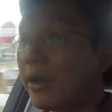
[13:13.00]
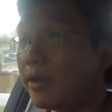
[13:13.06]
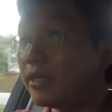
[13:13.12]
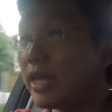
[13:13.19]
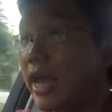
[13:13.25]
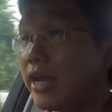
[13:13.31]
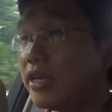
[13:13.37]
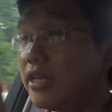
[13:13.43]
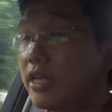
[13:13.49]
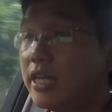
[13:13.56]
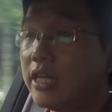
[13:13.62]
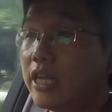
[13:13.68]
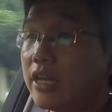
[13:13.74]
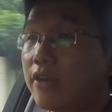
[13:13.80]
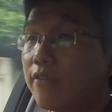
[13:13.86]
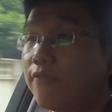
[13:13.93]
then he
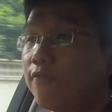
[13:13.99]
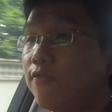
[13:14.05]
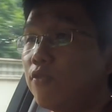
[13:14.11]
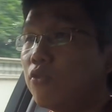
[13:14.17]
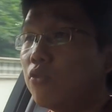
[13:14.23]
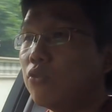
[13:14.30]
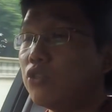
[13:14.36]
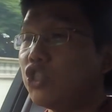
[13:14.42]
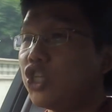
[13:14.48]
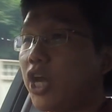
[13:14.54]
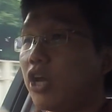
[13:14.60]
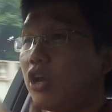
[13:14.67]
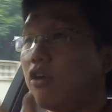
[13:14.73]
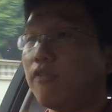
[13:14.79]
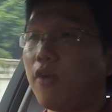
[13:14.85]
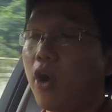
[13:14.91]
did a full
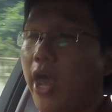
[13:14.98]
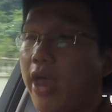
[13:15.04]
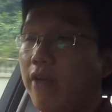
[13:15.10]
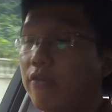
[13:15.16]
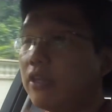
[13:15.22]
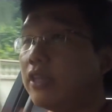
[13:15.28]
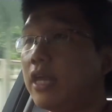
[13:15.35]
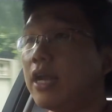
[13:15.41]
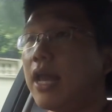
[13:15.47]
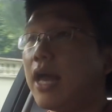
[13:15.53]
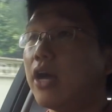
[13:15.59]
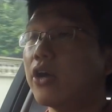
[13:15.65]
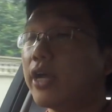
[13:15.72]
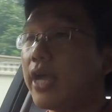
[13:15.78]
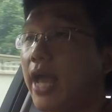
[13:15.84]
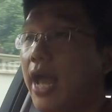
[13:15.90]
check of everything lah.
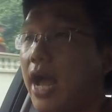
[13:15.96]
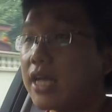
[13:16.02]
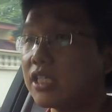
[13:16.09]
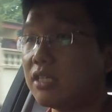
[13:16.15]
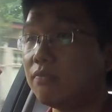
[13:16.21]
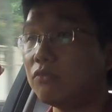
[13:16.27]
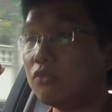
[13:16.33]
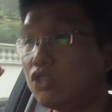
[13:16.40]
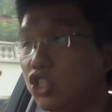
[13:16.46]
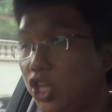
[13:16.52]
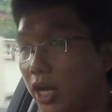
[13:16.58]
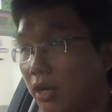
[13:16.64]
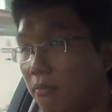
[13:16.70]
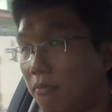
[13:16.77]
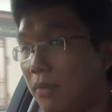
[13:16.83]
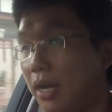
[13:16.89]
Okay, I asked him to
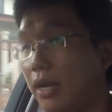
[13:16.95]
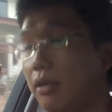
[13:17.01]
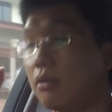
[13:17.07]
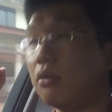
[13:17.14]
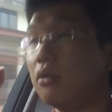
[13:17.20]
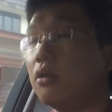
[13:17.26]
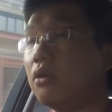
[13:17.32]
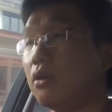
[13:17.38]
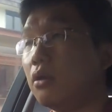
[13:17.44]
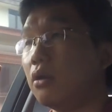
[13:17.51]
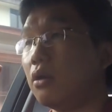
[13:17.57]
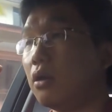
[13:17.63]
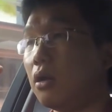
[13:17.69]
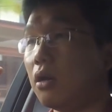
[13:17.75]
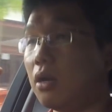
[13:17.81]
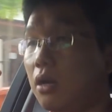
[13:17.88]
check my
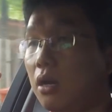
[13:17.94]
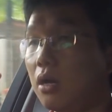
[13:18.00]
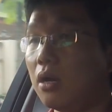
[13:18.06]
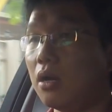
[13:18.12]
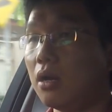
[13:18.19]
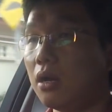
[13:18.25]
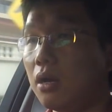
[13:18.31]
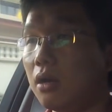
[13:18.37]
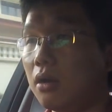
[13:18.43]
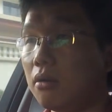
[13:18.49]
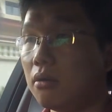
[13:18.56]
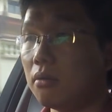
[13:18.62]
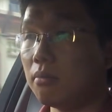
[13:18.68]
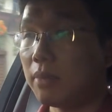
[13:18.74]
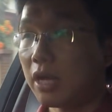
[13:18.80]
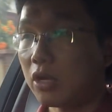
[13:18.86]

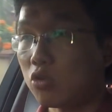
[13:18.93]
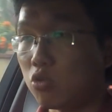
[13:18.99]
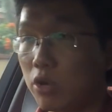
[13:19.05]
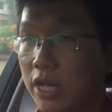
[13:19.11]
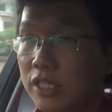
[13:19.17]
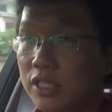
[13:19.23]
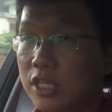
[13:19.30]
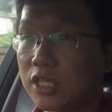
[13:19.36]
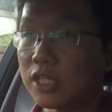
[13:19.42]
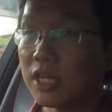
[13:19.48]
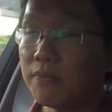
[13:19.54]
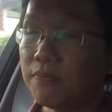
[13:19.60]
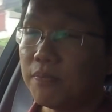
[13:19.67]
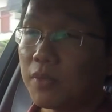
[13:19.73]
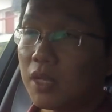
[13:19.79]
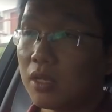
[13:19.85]
my cooling
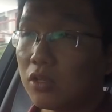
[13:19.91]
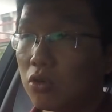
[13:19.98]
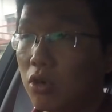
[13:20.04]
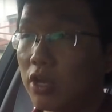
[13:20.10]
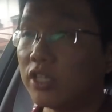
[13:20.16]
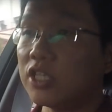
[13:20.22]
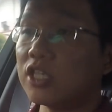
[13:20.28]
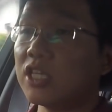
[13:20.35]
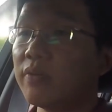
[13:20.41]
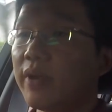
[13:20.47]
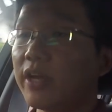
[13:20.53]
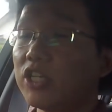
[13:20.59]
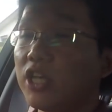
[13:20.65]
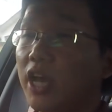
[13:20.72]
system. Actually,